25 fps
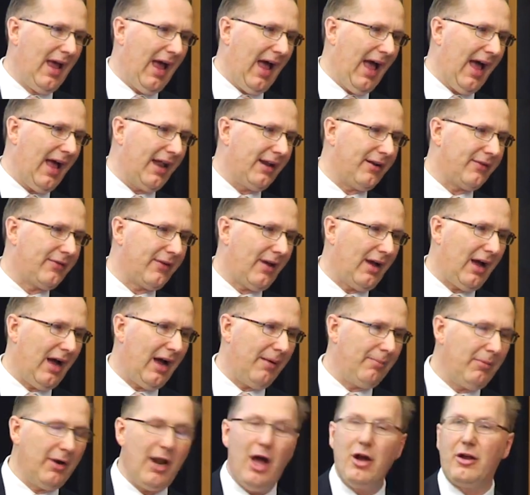And
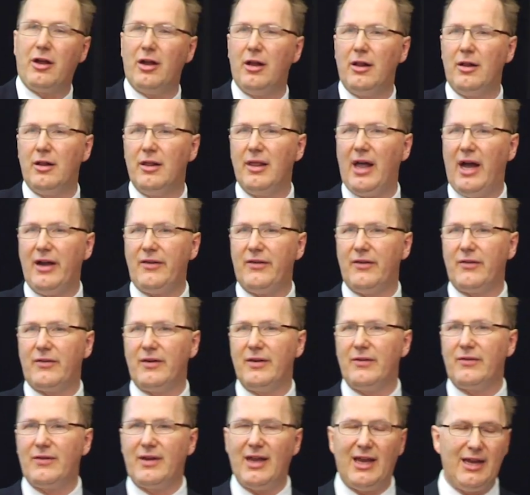local
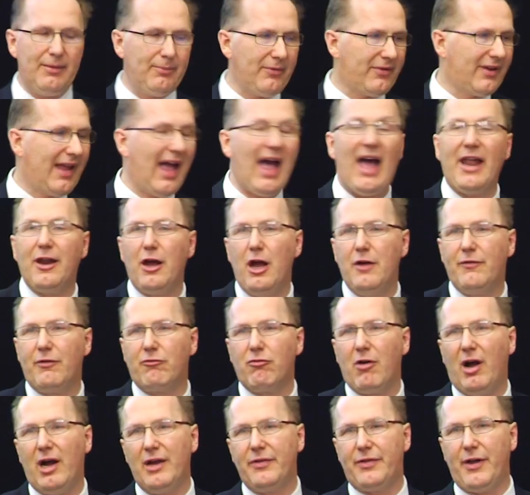licensing schemes can
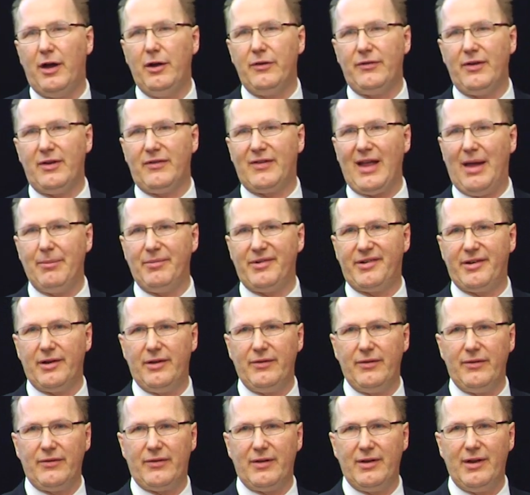override those exemptions.